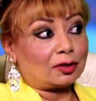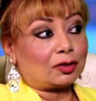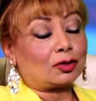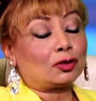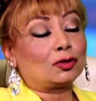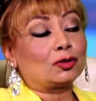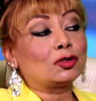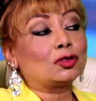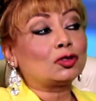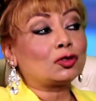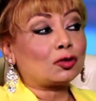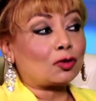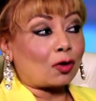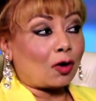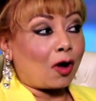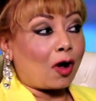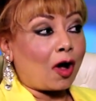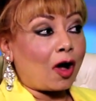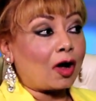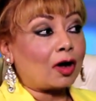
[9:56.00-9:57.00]
to yes.
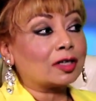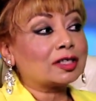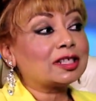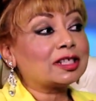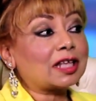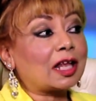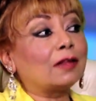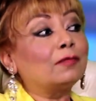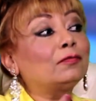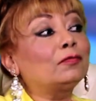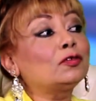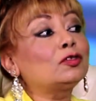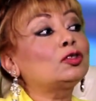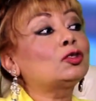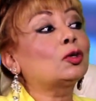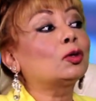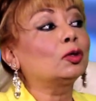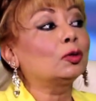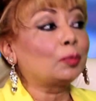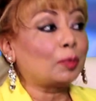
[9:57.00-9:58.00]
strong,
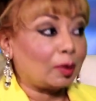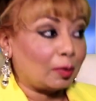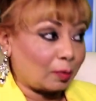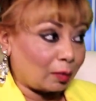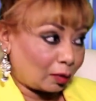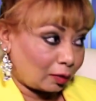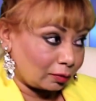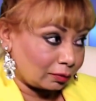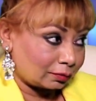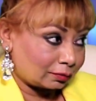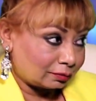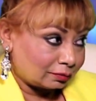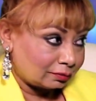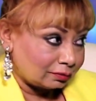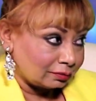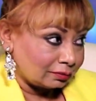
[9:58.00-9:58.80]
self-assured people. Yes.